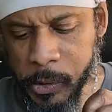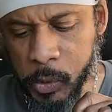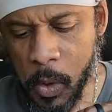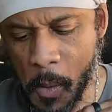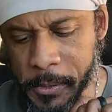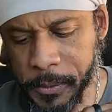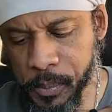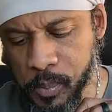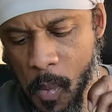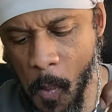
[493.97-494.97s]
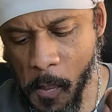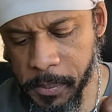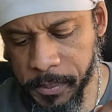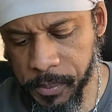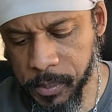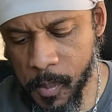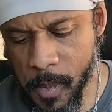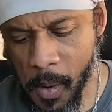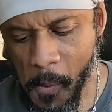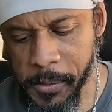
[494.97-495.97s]
We can get the ingredient list.
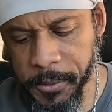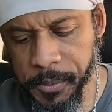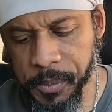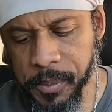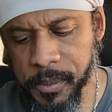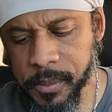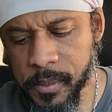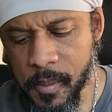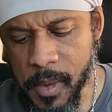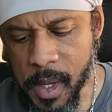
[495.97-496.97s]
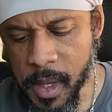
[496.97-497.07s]
Oh, here we are.